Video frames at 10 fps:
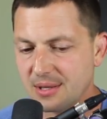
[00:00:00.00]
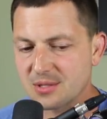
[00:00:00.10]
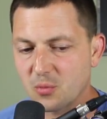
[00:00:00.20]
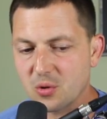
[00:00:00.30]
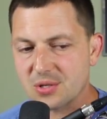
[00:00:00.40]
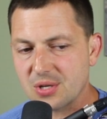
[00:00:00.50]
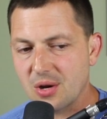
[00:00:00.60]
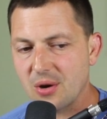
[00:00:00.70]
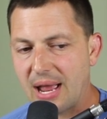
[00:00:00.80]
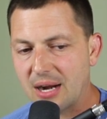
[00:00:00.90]
It's more
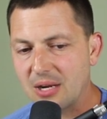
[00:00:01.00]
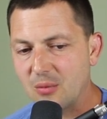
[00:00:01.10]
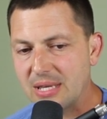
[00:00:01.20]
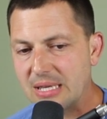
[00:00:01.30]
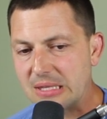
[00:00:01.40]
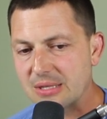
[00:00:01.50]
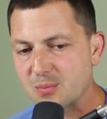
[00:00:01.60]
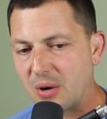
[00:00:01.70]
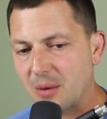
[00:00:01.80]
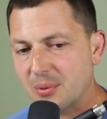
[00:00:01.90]
so how can we get this
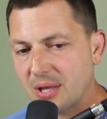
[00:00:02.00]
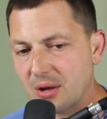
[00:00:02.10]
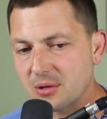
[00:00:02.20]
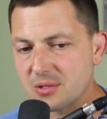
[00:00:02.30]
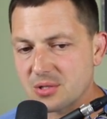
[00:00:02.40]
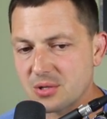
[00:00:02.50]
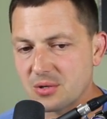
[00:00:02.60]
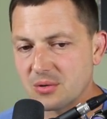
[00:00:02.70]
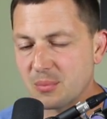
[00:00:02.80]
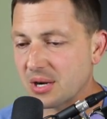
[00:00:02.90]
property owner
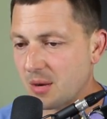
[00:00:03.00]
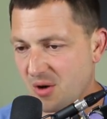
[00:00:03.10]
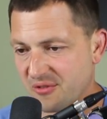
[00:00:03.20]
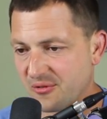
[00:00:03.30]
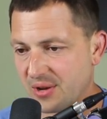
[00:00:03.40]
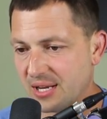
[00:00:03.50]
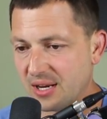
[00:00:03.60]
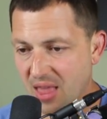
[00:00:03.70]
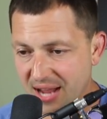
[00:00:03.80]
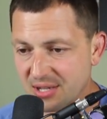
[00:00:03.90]
to become our friend
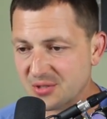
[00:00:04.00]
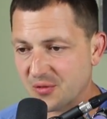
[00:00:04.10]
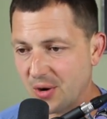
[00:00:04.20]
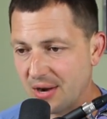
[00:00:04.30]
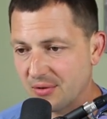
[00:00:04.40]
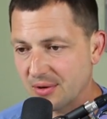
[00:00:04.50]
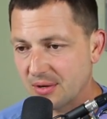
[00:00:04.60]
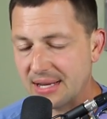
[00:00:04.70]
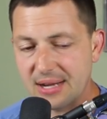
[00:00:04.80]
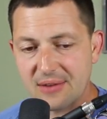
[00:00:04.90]
and like us forever
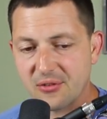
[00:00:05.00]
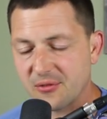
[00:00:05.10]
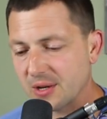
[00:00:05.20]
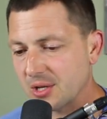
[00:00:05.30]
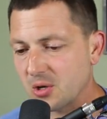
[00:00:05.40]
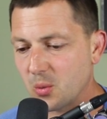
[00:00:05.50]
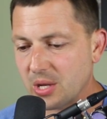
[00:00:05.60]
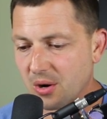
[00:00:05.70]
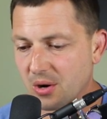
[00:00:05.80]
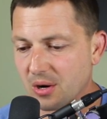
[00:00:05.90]
and never forget who
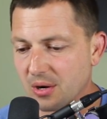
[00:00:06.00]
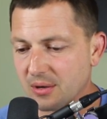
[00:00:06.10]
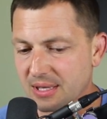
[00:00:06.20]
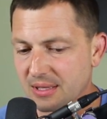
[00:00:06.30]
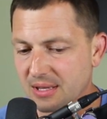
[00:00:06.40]
we are in,